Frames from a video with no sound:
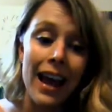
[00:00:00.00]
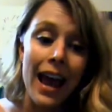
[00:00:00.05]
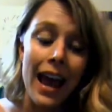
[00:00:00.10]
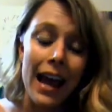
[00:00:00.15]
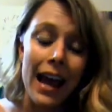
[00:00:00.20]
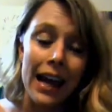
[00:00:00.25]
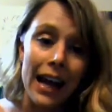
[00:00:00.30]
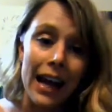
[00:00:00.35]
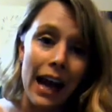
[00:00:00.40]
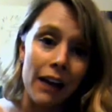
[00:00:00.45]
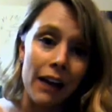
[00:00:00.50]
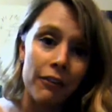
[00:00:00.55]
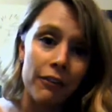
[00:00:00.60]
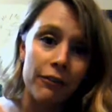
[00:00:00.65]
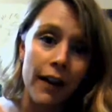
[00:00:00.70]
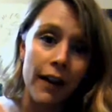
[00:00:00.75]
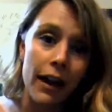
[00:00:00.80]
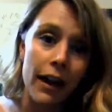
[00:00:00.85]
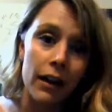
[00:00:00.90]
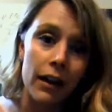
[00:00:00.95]
And I
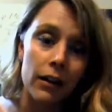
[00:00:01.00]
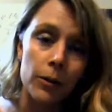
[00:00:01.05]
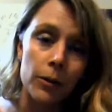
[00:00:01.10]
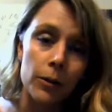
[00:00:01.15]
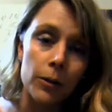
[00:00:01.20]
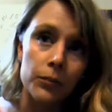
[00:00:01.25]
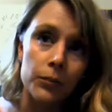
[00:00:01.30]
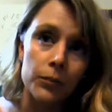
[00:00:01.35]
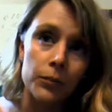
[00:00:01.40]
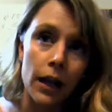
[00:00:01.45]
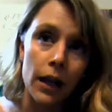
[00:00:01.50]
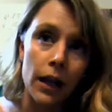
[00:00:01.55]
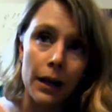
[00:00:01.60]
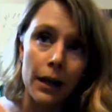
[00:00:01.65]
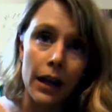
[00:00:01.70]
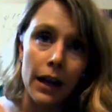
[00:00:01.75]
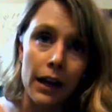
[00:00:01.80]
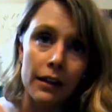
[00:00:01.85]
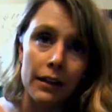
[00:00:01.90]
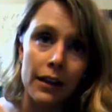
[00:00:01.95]
felt,
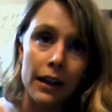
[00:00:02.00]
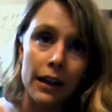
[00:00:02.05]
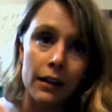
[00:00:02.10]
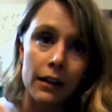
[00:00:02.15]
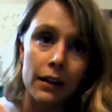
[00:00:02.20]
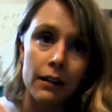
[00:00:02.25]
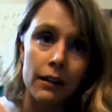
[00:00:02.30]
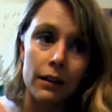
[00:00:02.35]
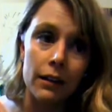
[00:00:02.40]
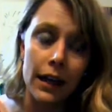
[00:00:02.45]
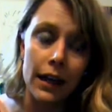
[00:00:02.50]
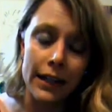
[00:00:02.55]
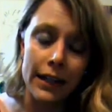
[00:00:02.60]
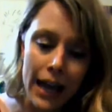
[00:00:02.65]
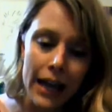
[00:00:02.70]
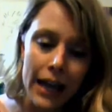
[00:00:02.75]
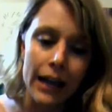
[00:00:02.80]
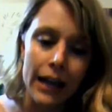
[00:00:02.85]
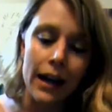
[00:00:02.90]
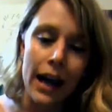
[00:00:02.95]
I think,
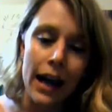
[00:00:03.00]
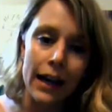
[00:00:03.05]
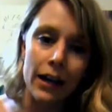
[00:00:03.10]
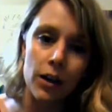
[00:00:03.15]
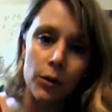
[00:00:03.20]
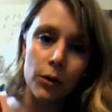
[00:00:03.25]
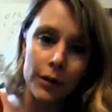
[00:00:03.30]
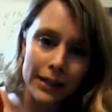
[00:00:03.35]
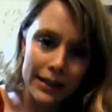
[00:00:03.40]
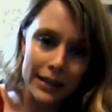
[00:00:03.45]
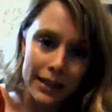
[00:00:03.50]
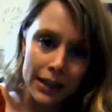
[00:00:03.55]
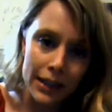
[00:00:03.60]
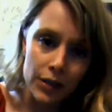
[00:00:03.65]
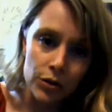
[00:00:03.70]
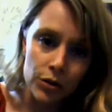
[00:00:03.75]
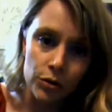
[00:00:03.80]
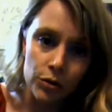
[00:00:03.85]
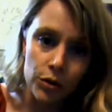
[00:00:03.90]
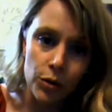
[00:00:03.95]
again, I had always
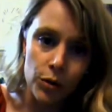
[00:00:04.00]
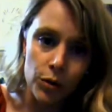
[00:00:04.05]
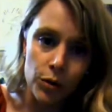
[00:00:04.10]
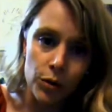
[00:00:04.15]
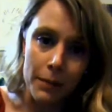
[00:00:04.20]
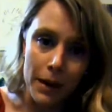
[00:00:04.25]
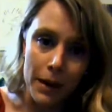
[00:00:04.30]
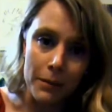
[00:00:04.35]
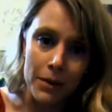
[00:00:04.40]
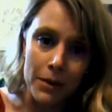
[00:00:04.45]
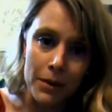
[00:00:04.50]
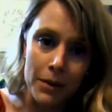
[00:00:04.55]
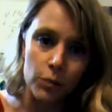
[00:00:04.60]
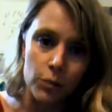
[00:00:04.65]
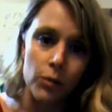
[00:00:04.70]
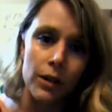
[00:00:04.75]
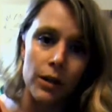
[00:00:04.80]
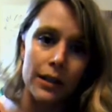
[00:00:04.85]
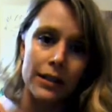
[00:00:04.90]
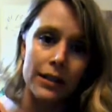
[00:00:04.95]
stayed true to what my
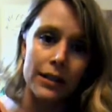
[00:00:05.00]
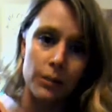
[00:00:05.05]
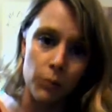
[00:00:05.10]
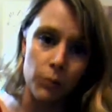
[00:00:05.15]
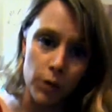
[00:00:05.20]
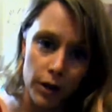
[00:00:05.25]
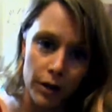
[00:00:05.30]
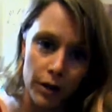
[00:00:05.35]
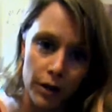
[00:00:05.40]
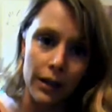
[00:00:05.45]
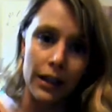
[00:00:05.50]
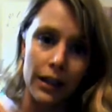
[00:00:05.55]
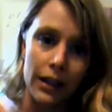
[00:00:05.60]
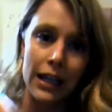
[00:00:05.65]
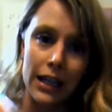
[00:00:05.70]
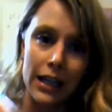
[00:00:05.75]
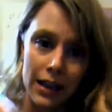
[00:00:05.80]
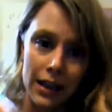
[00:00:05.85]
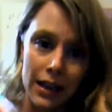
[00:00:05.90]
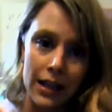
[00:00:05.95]
mission was and what are the
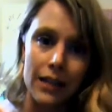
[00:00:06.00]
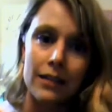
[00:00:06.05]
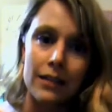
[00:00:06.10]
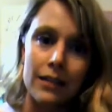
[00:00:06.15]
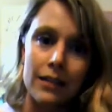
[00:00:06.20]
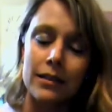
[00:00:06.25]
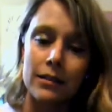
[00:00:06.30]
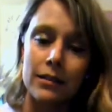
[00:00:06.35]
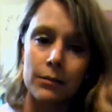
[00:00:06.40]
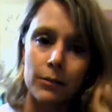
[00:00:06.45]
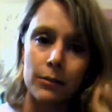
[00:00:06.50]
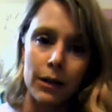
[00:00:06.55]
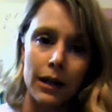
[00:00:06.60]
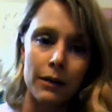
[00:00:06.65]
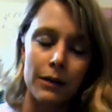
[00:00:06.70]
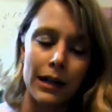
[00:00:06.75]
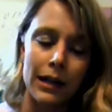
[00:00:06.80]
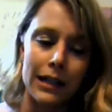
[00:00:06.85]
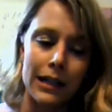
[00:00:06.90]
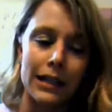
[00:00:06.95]
key things, what
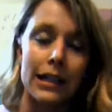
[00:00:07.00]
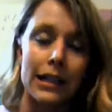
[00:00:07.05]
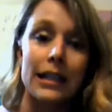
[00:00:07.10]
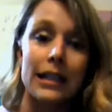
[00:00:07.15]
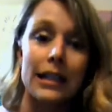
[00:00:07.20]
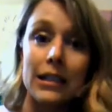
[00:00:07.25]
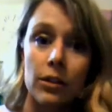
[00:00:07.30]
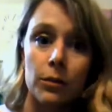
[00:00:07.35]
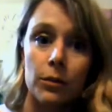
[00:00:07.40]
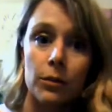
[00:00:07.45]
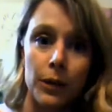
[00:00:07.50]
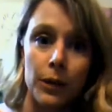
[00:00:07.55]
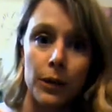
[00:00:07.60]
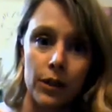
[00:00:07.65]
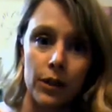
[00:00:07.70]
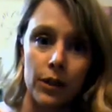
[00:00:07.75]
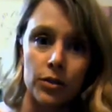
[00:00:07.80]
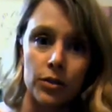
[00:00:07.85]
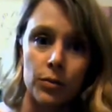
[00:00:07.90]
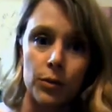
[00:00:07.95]
I say the deal
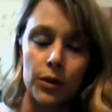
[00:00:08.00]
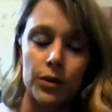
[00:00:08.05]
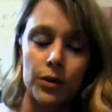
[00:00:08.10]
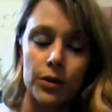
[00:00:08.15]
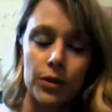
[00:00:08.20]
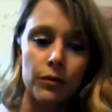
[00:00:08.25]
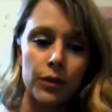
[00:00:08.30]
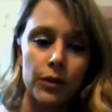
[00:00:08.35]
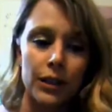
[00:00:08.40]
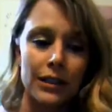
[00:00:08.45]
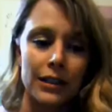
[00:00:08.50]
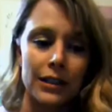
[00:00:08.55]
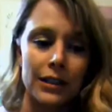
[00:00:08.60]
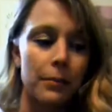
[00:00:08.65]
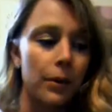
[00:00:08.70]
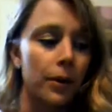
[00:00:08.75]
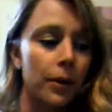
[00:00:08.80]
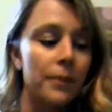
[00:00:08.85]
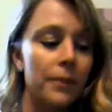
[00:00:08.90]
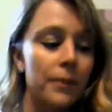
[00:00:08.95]
breakers were. So, for
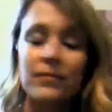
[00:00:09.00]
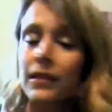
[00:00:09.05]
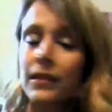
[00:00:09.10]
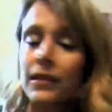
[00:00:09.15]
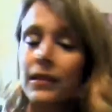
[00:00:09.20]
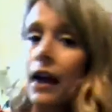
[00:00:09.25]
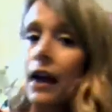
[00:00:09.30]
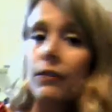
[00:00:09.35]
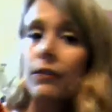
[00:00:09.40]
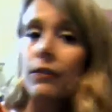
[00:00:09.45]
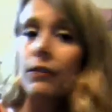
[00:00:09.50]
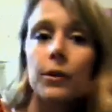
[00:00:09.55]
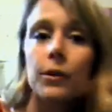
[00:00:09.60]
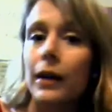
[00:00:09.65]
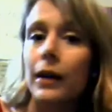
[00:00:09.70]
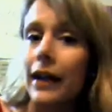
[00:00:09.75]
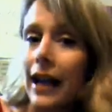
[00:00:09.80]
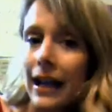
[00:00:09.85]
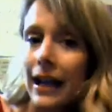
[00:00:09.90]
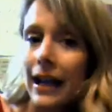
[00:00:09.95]
example,
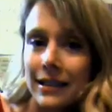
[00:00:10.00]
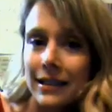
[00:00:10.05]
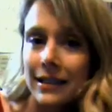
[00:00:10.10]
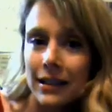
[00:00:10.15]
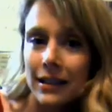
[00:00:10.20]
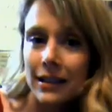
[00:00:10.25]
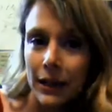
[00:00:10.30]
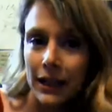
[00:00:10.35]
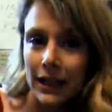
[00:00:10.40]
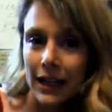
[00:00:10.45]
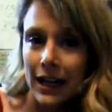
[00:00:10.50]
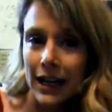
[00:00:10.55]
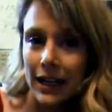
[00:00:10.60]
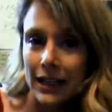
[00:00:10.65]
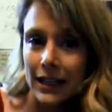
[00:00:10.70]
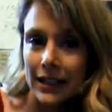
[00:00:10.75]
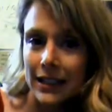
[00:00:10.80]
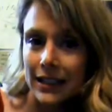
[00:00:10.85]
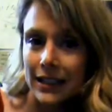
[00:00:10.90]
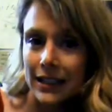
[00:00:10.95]
everyone has an opinion
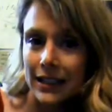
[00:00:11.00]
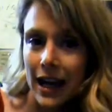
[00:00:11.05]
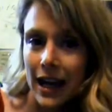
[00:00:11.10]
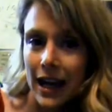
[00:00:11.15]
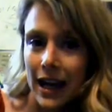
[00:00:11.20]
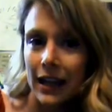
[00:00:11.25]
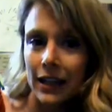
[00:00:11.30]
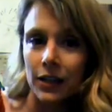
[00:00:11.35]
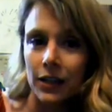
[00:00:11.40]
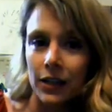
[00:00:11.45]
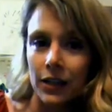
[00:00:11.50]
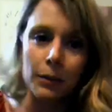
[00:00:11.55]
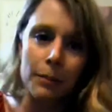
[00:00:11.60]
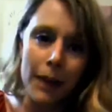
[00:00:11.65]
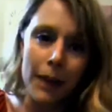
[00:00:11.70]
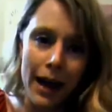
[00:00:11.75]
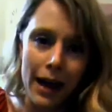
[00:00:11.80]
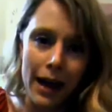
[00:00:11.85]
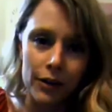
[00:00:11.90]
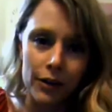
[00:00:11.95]
on a design or a
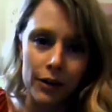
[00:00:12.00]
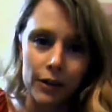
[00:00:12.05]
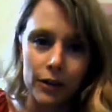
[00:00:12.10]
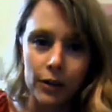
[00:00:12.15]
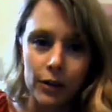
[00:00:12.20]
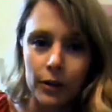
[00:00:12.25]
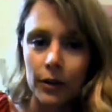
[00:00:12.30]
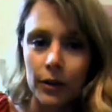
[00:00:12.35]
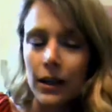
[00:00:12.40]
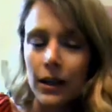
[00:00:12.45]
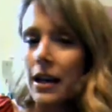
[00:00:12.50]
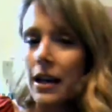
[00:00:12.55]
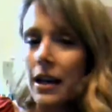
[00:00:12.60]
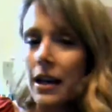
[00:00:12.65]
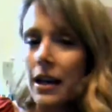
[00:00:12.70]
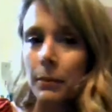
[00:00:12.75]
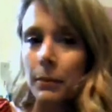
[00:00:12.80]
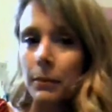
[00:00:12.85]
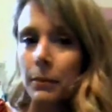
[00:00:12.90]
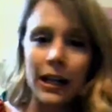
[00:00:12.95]
pattern, or
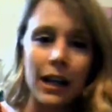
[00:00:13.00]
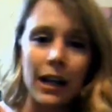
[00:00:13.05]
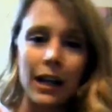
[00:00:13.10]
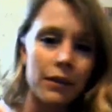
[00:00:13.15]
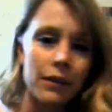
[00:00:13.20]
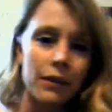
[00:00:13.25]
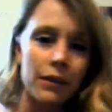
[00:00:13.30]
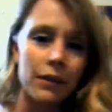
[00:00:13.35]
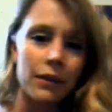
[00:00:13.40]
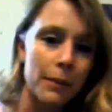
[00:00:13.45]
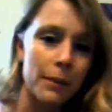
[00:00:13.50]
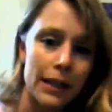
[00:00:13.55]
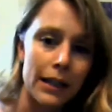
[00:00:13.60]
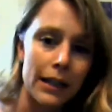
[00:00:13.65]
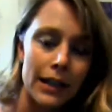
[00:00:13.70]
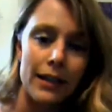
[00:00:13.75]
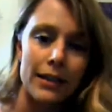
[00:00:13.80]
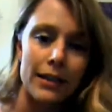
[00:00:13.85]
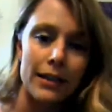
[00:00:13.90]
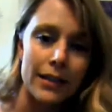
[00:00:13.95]
people are going to have an
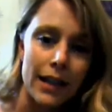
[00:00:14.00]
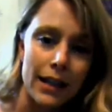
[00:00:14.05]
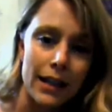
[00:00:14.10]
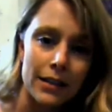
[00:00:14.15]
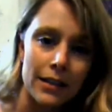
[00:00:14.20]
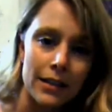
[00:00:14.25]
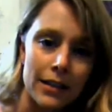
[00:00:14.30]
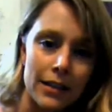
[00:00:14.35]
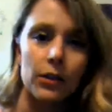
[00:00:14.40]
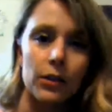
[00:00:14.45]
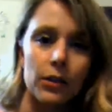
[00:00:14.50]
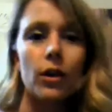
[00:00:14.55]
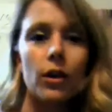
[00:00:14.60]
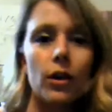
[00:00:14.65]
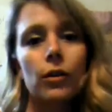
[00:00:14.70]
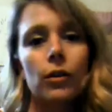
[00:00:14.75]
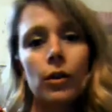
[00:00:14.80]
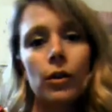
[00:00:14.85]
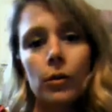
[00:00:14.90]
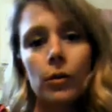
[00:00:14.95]
opinion on the size of your
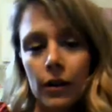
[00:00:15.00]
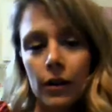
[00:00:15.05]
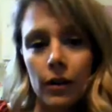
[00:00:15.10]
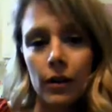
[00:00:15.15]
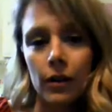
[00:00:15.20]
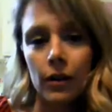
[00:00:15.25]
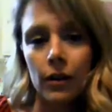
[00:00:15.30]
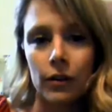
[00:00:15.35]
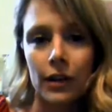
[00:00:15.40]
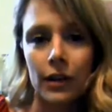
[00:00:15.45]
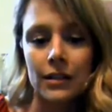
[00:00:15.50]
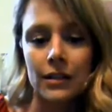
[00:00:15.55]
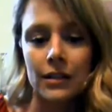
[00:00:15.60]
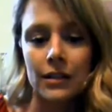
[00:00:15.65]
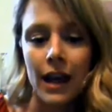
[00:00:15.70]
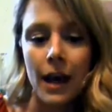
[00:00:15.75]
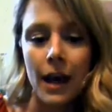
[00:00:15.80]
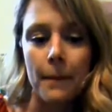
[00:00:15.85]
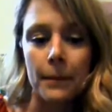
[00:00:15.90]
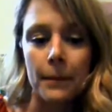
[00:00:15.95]
logo or this
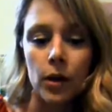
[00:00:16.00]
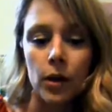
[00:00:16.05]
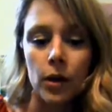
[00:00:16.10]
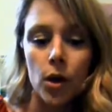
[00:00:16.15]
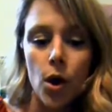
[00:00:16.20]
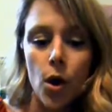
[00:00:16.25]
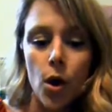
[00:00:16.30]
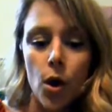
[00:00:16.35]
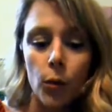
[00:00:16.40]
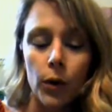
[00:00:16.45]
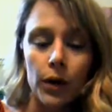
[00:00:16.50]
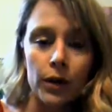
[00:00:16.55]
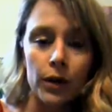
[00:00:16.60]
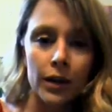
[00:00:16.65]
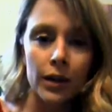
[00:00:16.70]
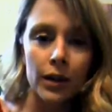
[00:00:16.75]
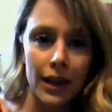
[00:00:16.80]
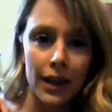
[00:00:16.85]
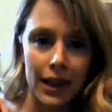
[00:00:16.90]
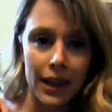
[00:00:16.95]
or that. But what
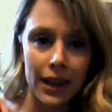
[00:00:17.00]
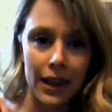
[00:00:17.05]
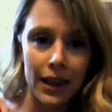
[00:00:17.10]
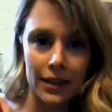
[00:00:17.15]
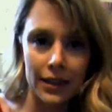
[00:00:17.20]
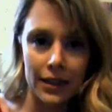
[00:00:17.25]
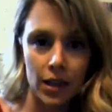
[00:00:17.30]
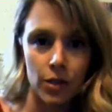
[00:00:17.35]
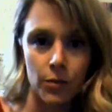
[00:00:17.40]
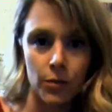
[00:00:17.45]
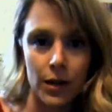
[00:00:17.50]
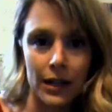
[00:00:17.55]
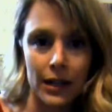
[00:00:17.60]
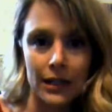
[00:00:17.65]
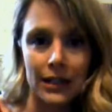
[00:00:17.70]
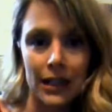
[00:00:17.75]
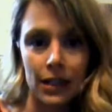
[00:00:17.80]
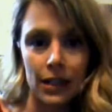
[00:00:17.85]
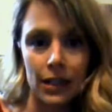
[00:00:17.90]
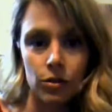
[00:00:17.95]
are the things that you want
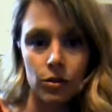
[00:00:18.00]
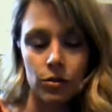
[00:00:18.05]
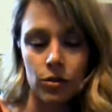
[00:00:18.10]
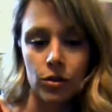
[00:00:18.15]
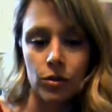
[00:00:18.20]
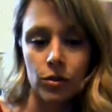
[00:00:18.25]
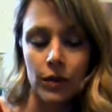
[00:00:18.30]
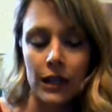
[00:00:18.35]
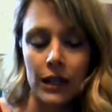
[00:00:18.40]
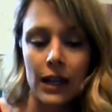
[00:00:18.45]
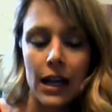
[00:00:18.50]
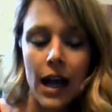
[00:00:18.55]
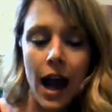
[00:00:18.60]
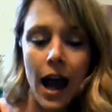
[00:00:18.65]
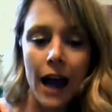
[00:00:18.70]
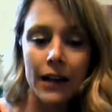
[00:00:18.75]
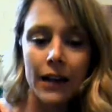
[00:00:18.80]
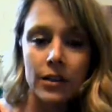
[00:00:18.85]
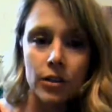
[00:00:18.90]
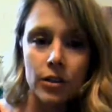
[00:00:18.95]
to stay true to? And
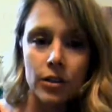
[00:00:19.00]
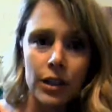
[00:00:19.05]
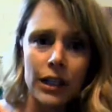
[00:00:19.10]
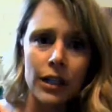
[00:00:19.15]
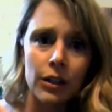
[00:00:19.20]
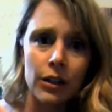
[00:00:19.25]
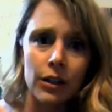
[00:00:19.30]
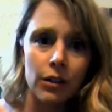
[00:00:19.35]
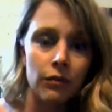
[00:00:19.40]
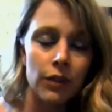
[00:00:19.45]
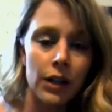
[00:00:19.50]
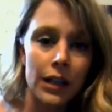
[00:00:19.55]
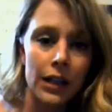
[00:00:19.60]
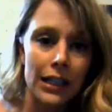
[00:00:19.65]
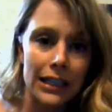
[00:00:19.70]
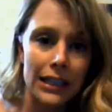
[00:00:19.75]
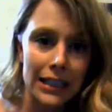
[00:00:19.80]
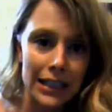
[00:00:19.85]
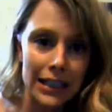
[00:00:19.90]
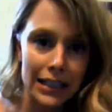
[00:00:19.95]
I started hearing very
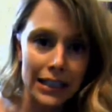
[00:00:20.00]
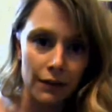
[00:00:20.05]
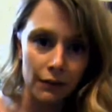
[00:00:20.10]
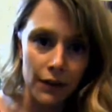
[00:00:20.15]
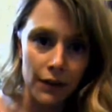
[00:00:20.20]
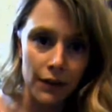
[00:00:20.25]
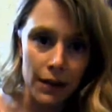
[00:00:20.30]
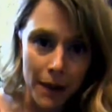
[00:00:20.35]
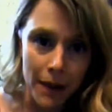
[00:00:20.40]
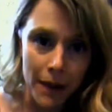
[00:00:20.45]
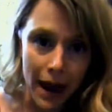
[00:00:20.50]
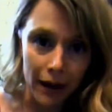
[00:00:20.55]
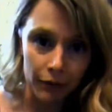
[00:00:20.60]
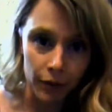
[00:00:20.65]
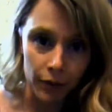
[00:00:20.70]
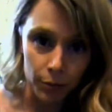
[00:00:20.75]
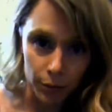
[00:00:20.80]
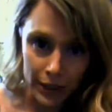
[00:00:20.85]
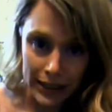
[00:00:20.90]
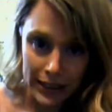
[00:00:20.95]
consistent feedback
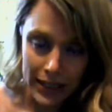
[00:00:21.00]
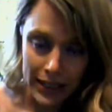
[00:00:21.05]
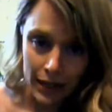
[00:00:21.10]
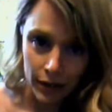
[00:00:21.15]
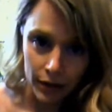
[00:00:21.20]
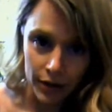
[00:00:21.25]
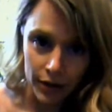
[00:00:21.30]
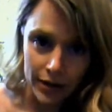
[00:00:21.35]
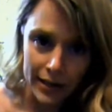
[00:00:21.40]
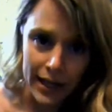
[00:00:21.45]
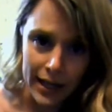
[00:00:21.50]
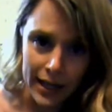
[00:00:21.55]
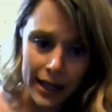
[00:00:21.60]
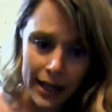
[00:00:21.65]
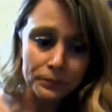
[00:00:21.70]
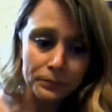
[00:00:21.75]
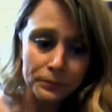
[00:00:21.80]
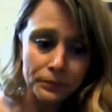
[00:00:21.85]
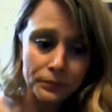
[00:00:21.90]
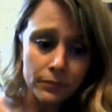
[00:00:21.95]
from retailers
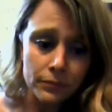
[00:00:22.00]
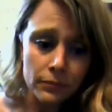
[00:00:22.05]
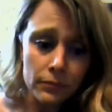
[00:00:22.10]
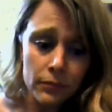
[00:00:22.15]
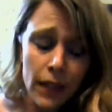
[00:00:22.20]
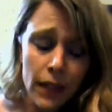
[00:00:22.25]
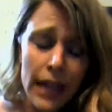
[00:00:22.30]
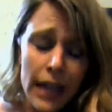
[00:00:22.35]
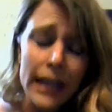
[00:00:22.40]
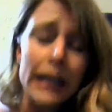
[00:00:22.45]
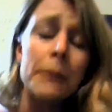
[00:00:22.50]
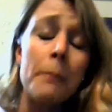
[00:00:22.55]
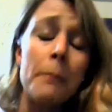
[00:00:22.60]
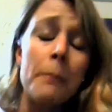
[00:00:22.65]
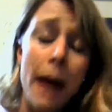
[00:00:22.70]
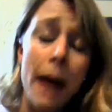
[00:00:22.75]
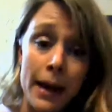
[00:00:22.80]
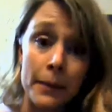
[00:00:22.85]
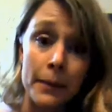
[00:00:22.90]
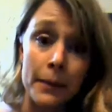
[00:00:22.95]
and
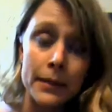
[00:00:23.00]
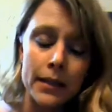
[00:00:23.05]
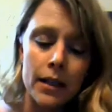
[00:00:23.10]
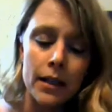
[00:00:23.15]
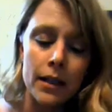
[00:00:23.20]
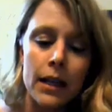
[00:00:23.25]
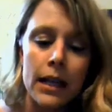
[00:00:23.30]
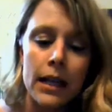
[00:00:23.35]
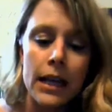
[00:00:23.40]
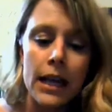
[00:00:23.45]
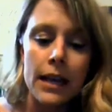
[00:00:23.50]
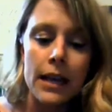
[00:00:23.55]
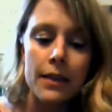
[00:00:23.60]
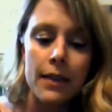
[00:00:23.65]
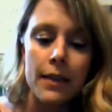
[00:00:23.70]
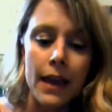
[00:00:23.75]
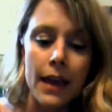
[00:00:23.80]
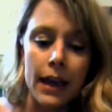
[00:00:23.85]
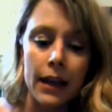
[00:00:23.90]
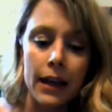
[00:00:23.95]
moms
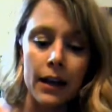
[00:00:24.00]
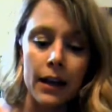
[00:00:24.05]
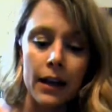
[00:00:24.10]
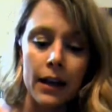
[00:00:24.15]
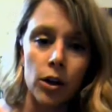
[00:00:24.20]
that